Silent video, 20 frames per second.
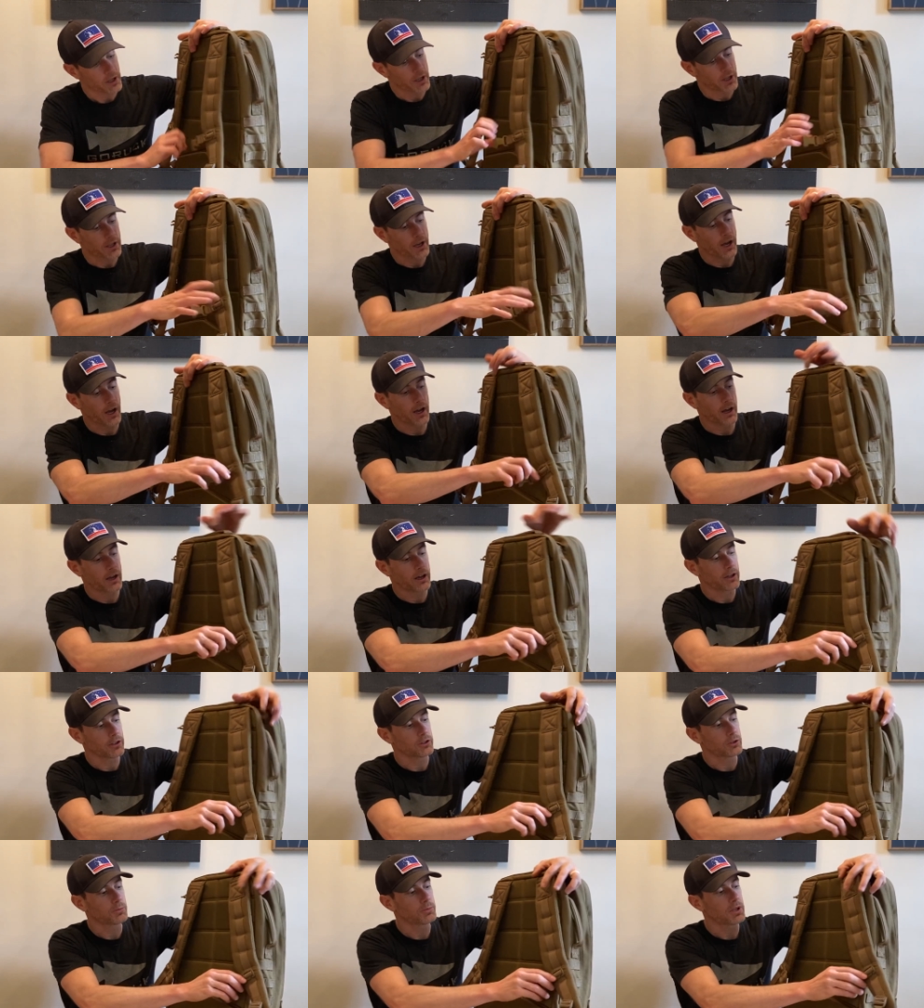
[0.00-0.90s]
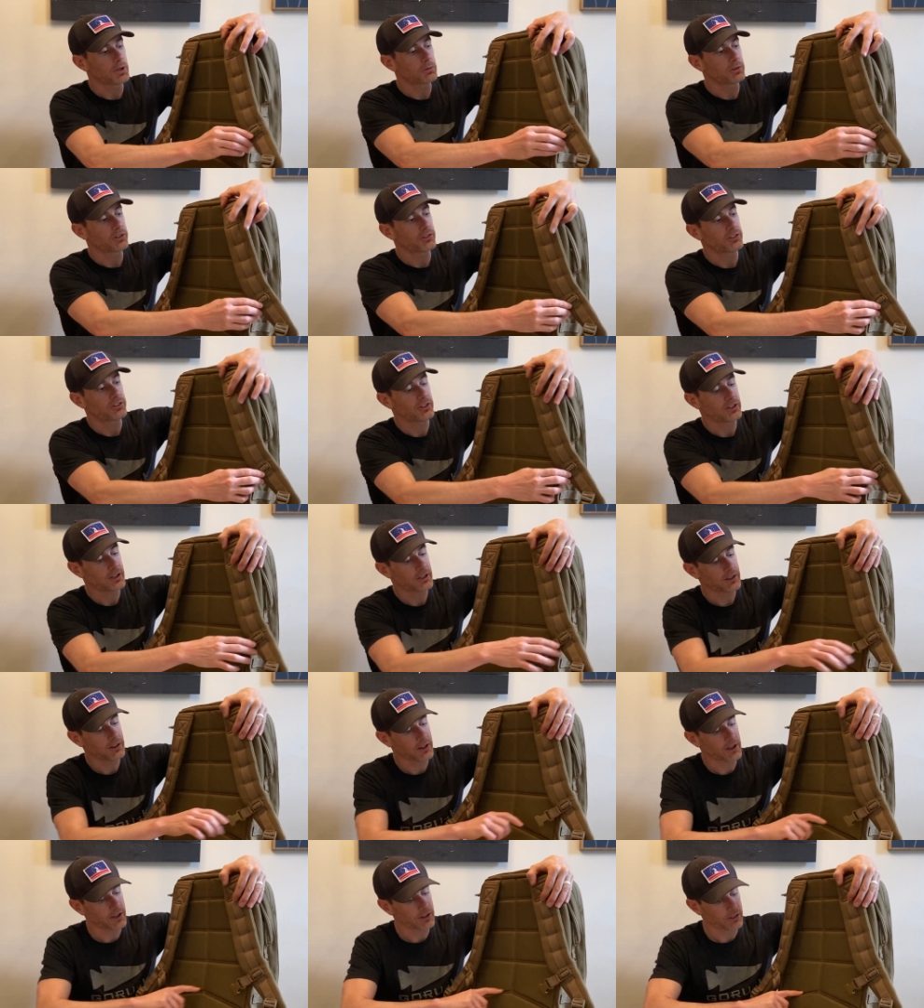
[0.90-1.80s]
You'll be able to see
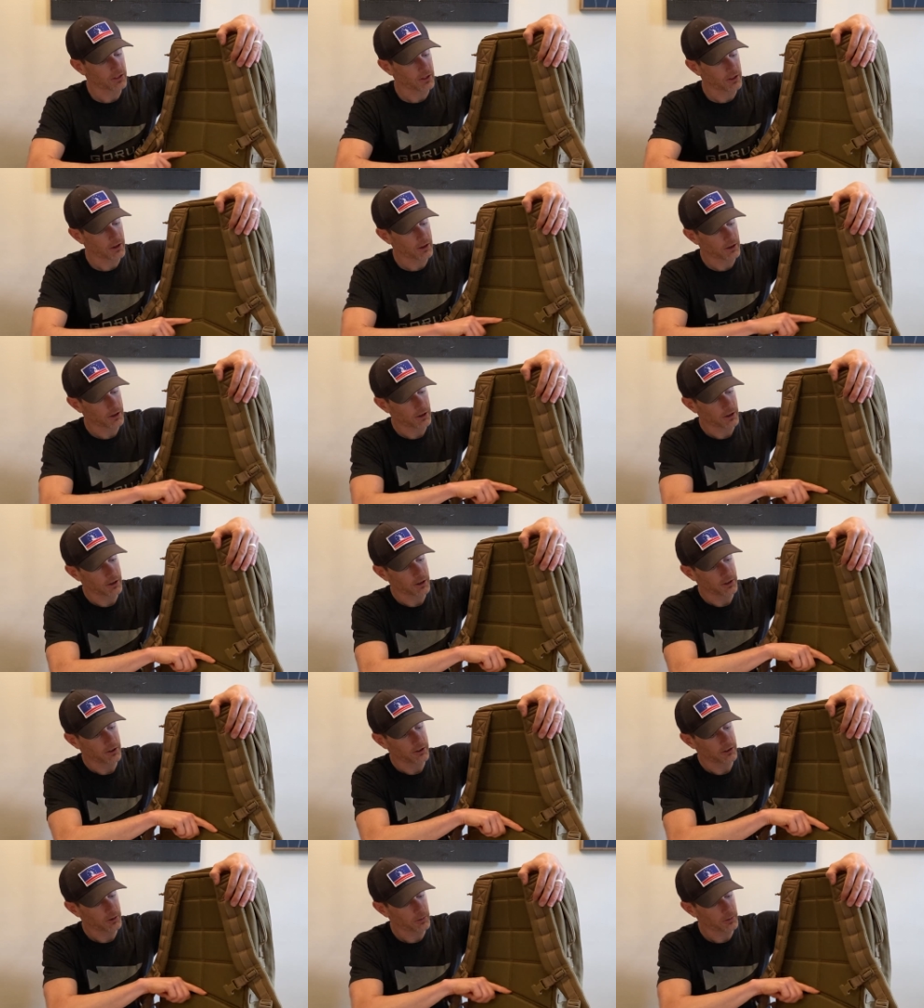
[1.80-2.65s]
that there is